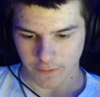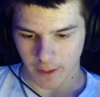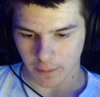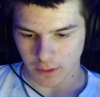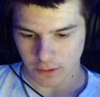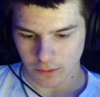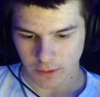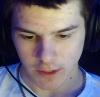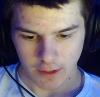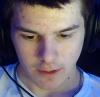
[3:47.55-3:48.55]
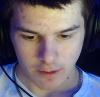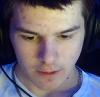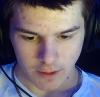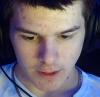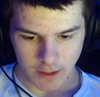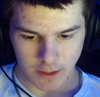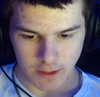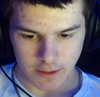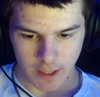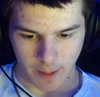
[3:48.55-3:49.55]
That Balloon
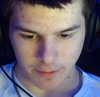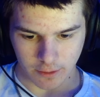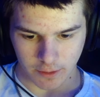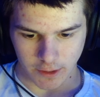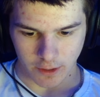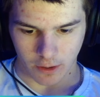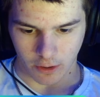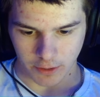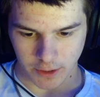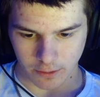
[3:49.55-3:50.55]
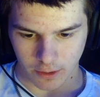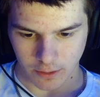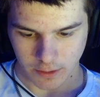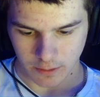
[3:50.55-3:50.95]
is absolutely our hero.